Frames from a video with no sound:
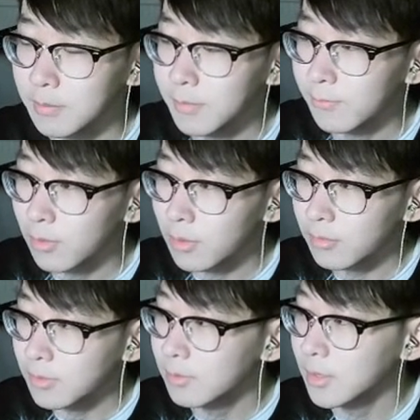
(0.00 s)
Before,
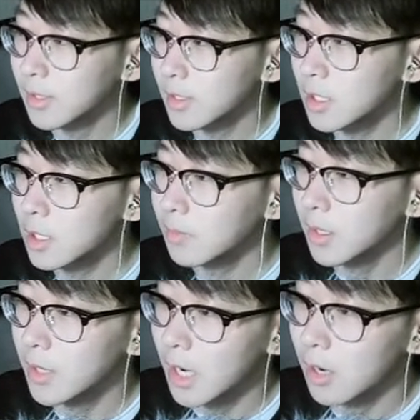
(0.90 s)
we were thinking
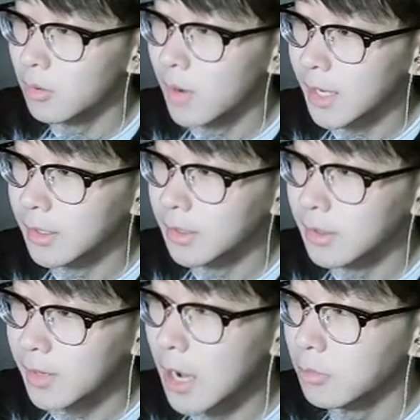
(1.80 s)
about
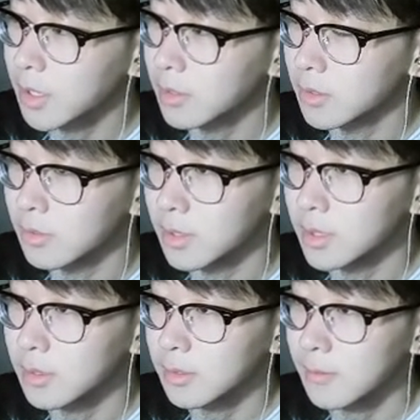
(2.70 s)
how we could do
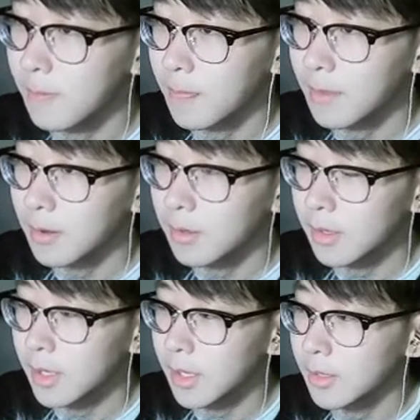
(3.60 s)
this.
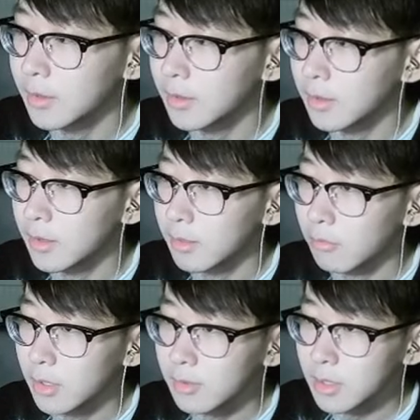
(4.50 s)
And
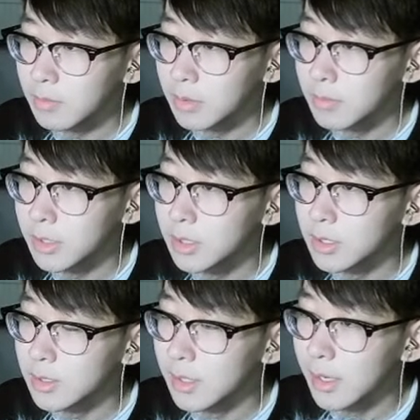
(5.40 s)
one of the
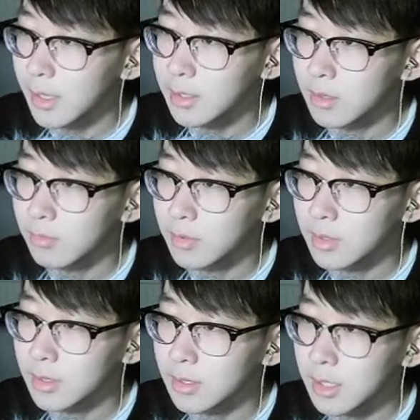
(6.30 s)
implementation that I ended up
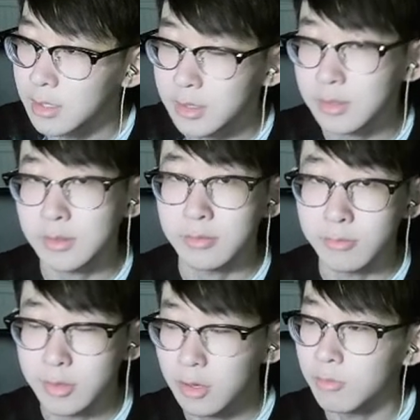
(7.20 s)
with is actually
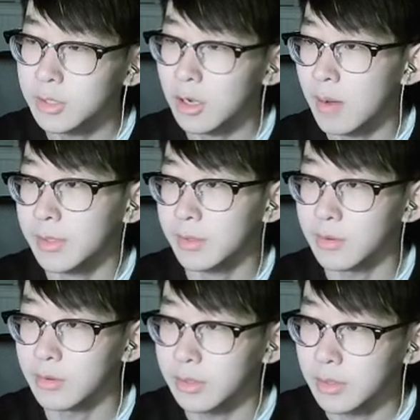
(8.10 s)
what was commented
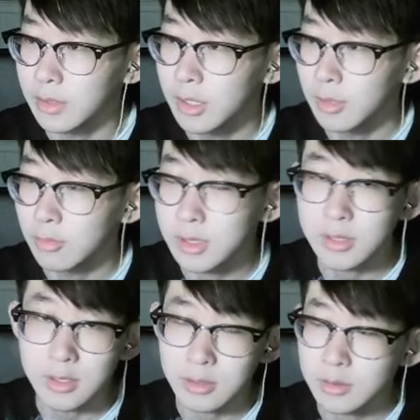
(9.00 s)
earlier, which
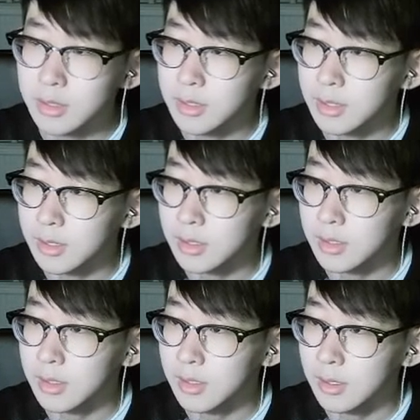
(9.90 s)
is 0
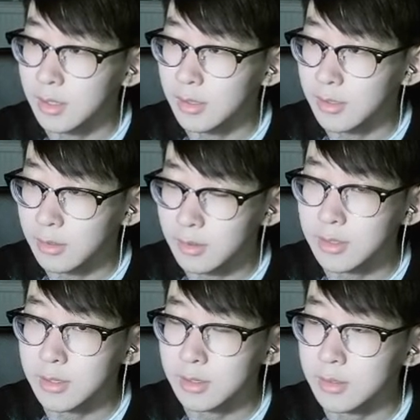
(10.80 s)
to
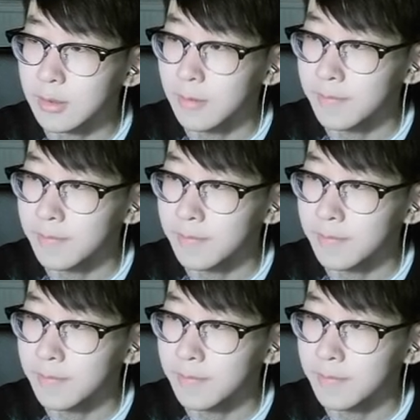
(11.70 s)
36.